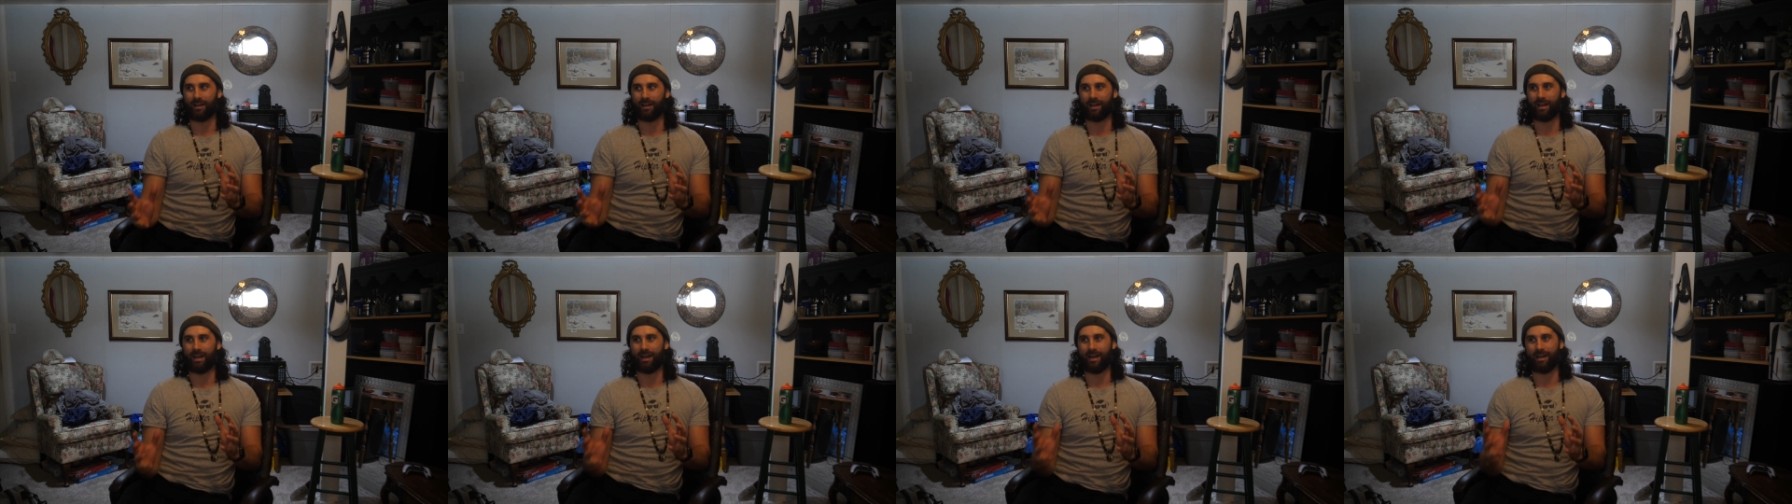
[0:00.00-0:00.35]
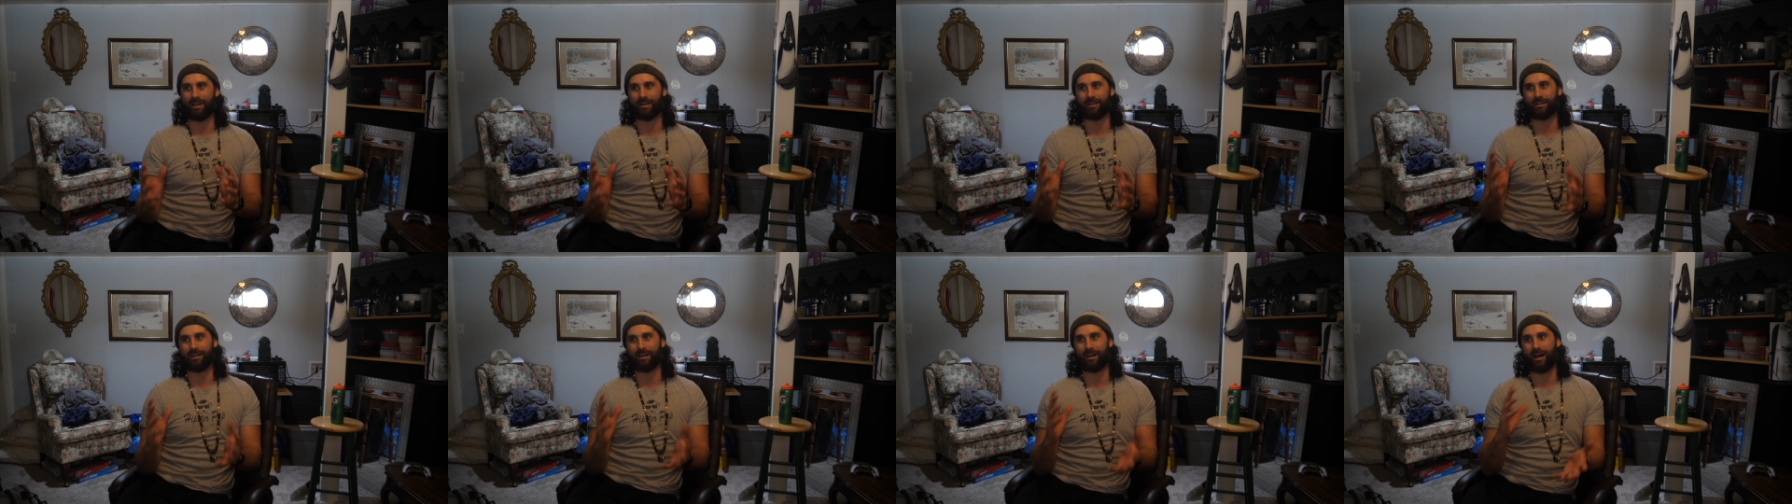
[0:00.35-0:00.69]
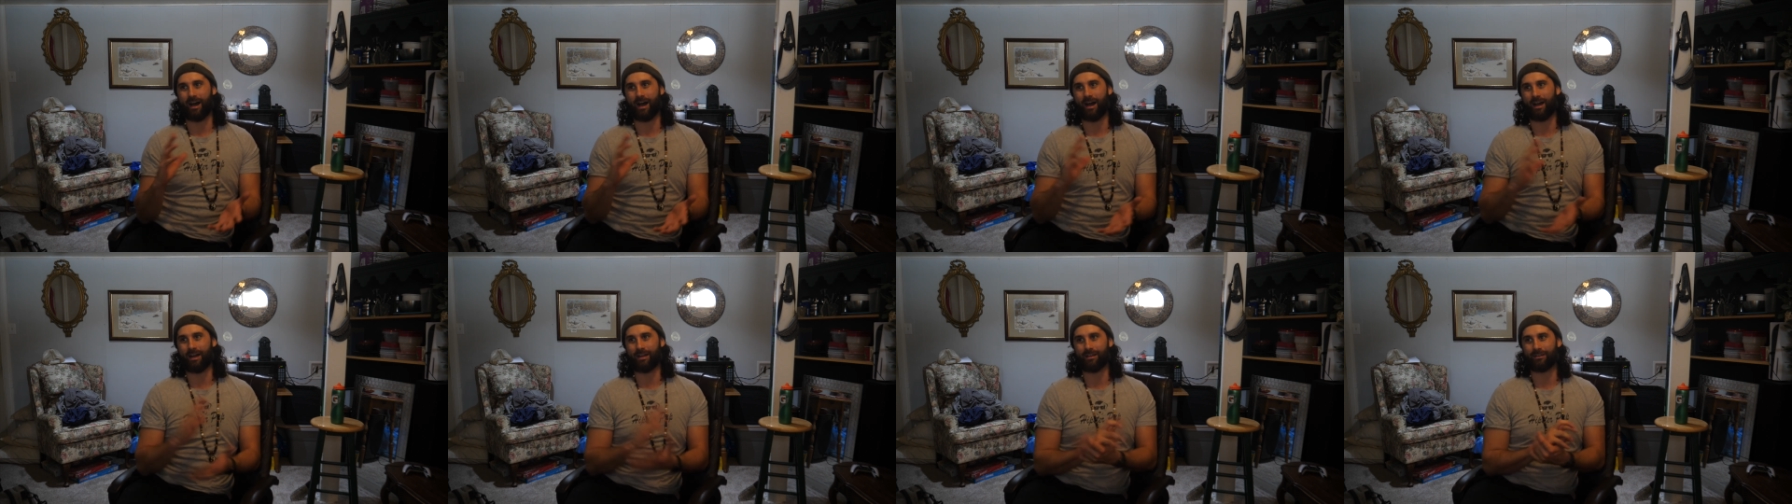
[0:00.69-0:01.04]
and
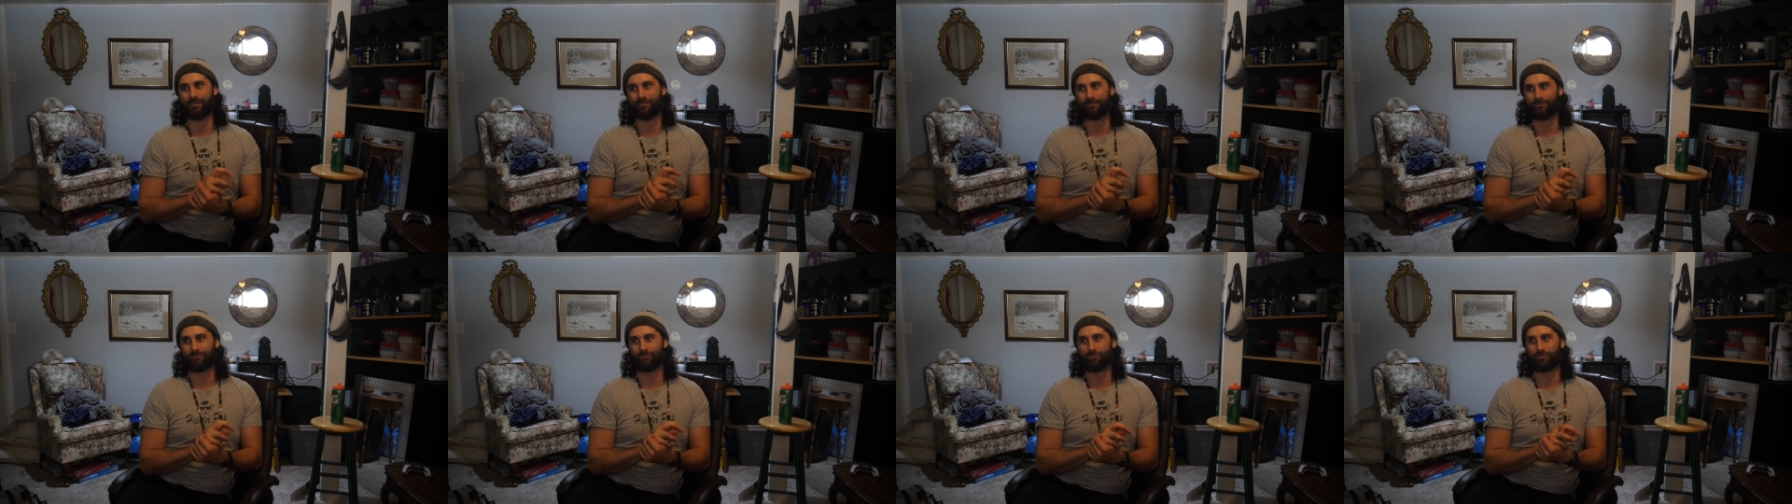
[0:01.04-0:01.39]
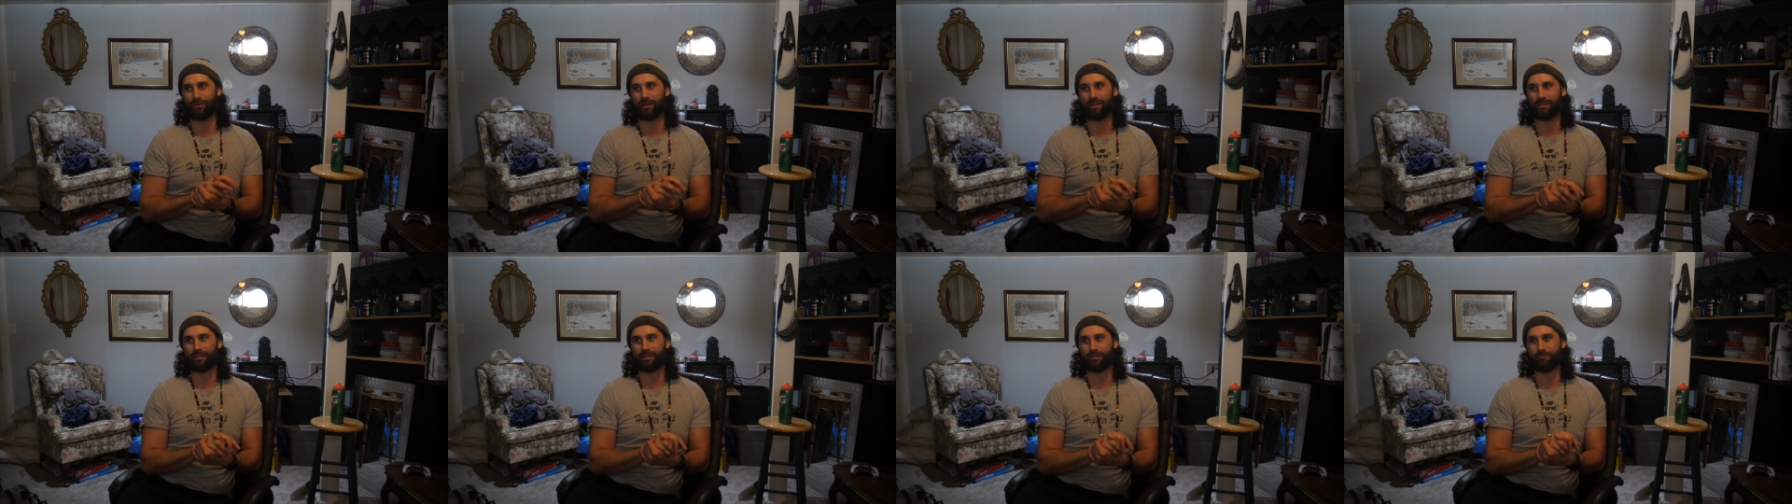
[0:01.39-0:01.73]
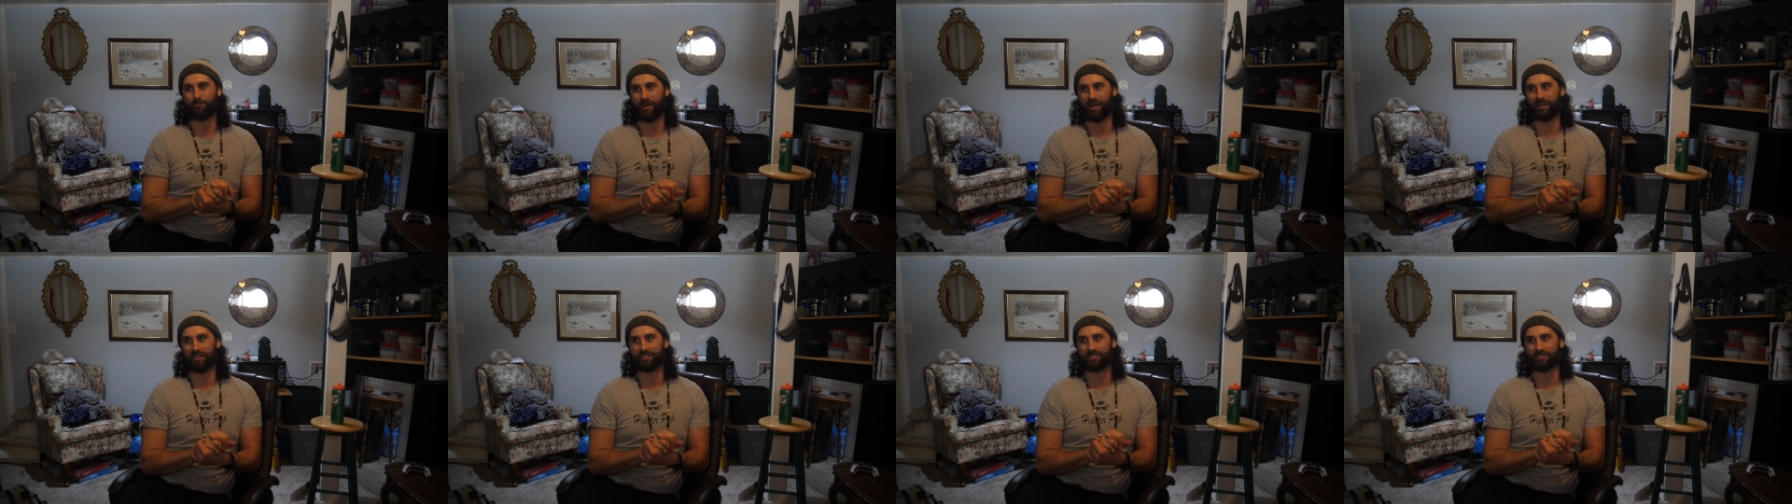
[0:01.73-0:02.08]
I really
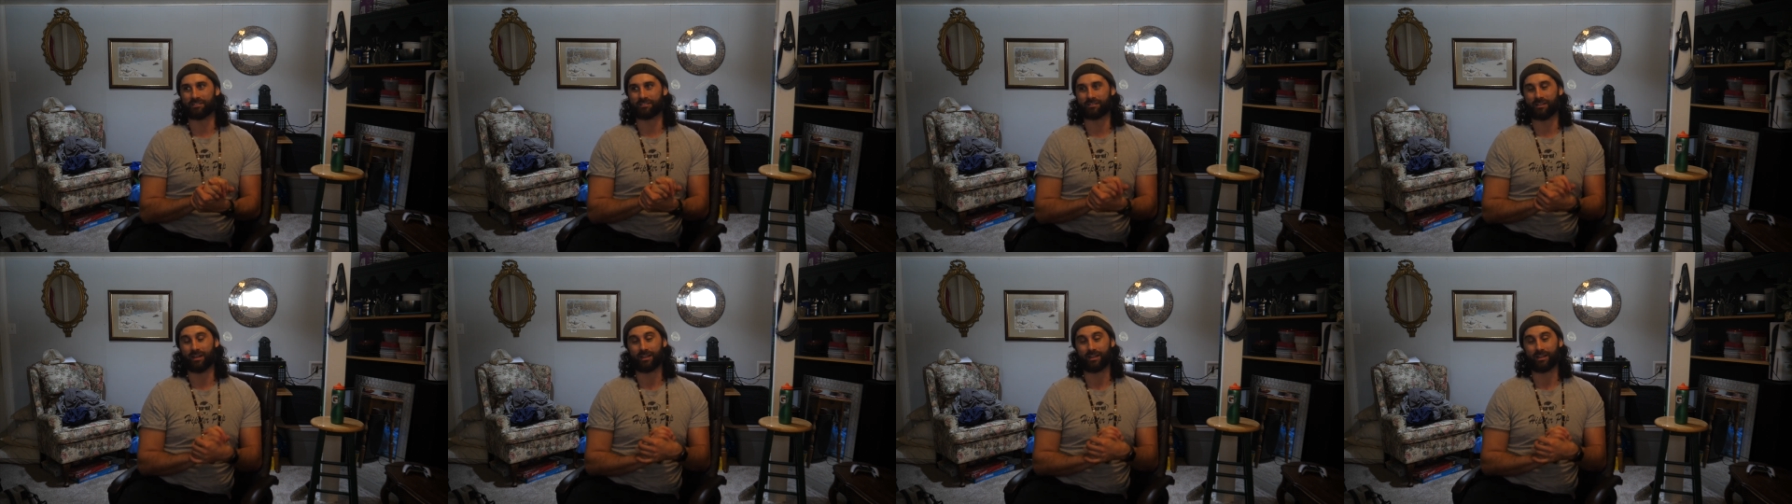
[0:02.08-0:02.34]
miss